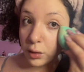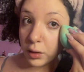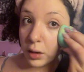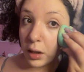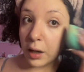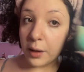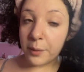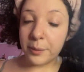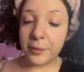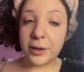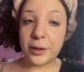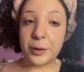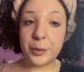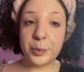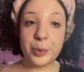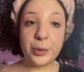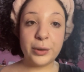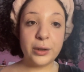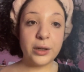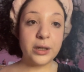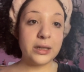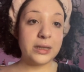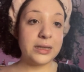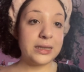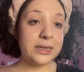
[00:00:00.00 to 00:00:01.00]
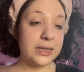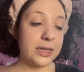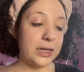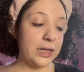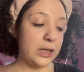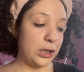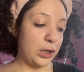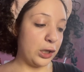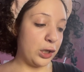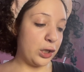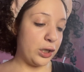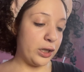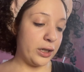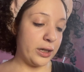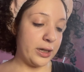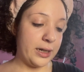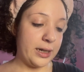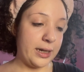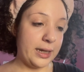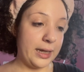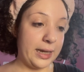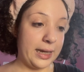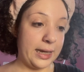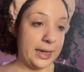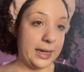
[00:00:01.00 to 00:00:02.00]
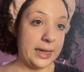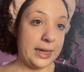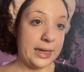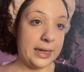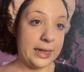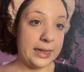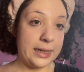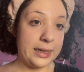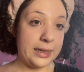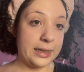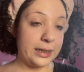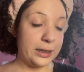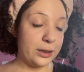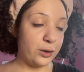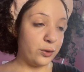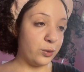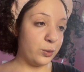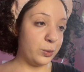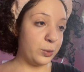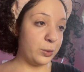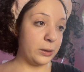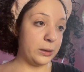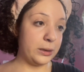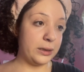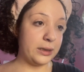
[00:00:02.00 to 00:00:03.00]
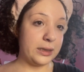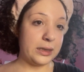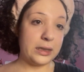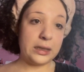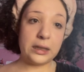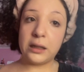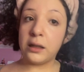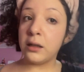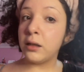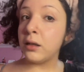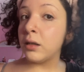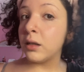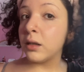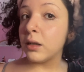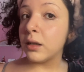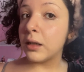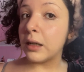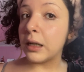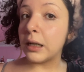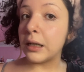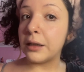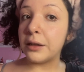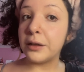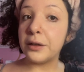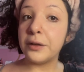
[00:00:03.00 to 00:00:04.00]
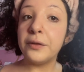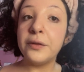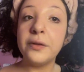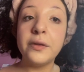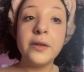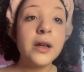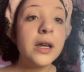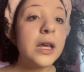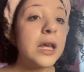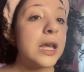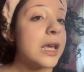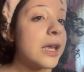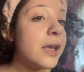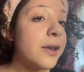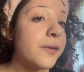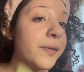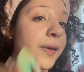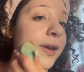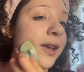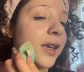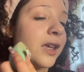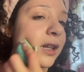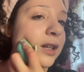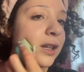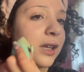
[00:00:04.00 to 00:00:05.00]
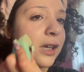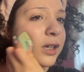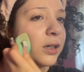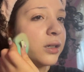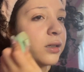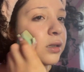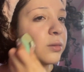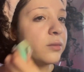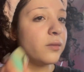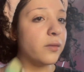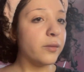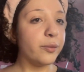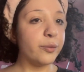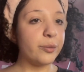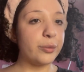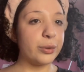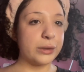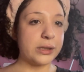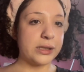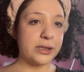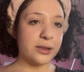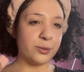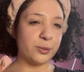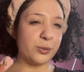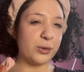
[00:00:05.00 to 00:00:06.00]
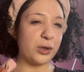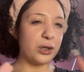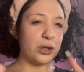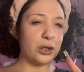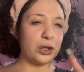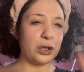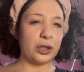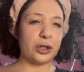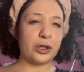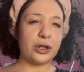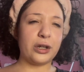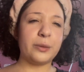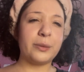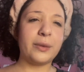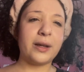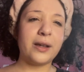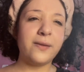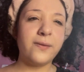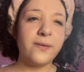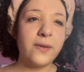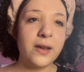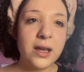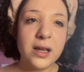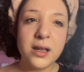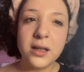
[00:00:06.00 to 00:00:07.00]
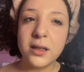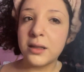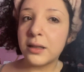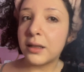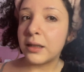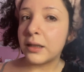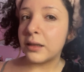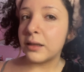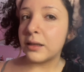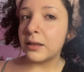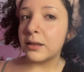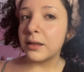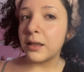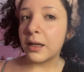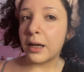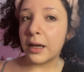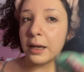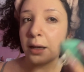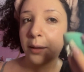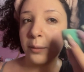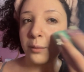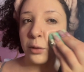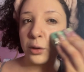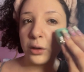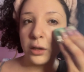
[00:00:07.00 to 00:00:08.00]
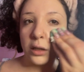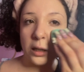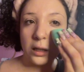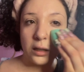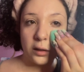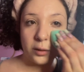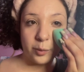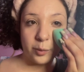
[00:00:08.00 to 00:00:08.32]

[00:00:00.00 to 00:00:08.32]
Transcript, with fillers: I'm going to put concealer on and we'll see kind of if I can like put some color in my face because I am looking a